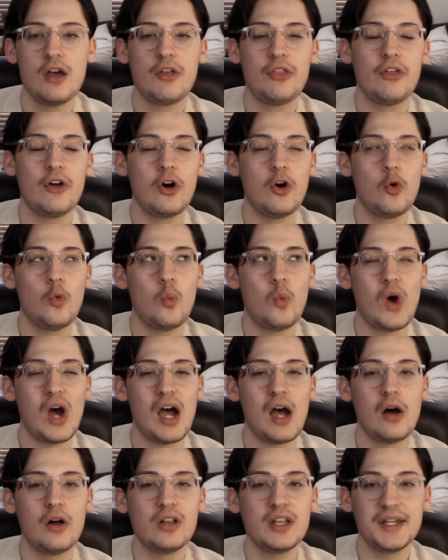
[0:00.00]
though,
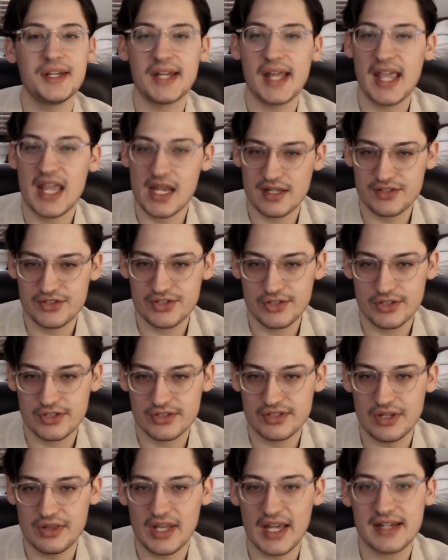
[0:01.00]
while
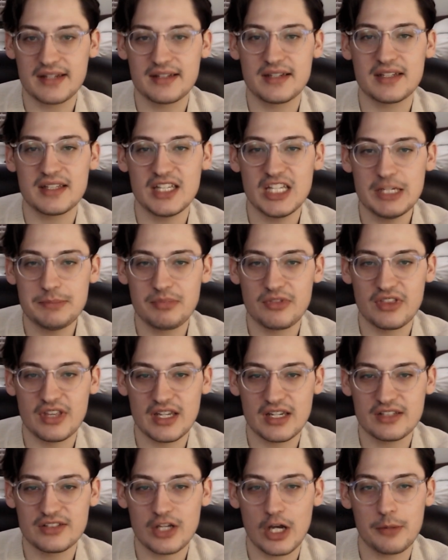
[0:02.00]
enhancers like to keep
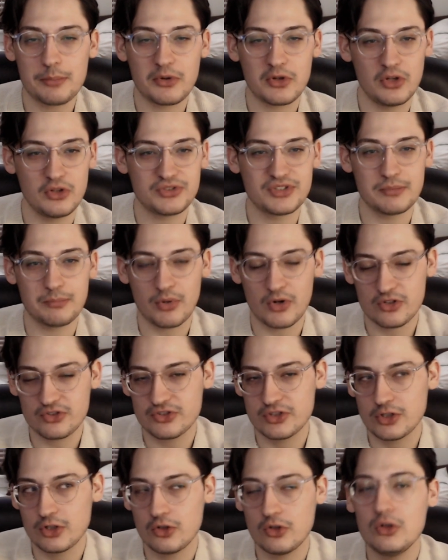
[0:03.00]
things up close and
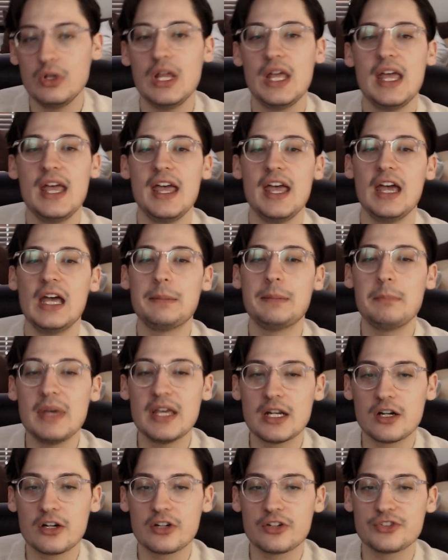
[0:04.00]
personal,
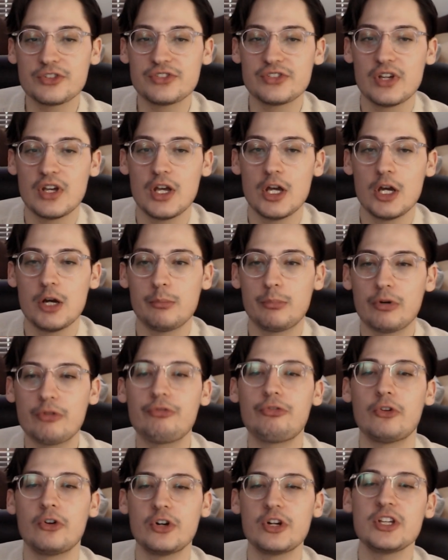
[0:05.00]
emitters
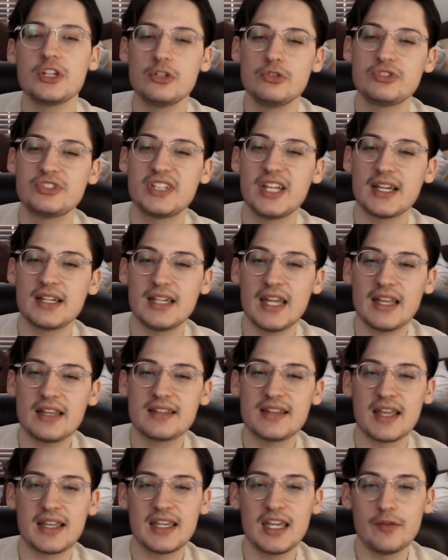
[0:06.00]
prefer to use
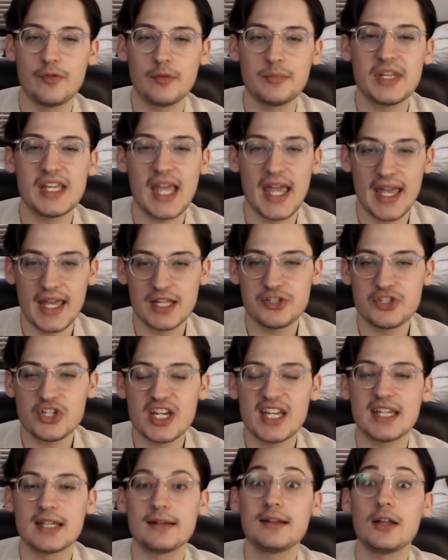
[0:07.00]
techniques that give them the edge
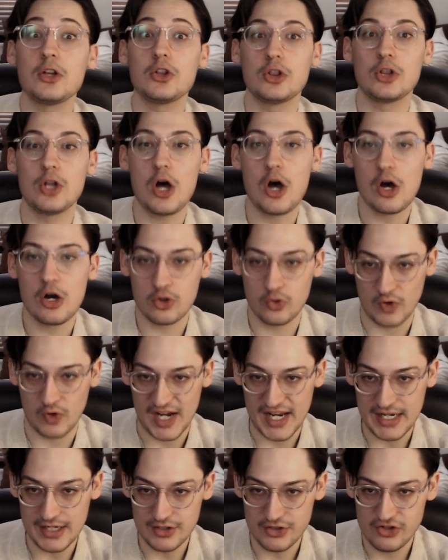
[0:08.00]
in long
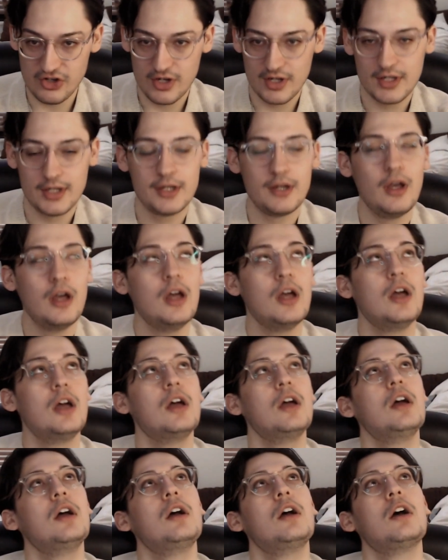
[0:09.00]
range.
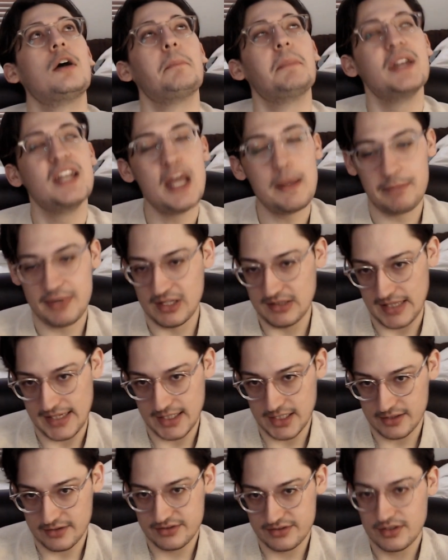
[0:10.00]

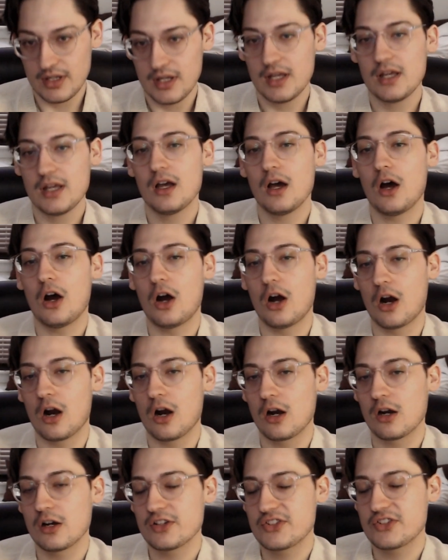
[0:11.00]
Manipulators are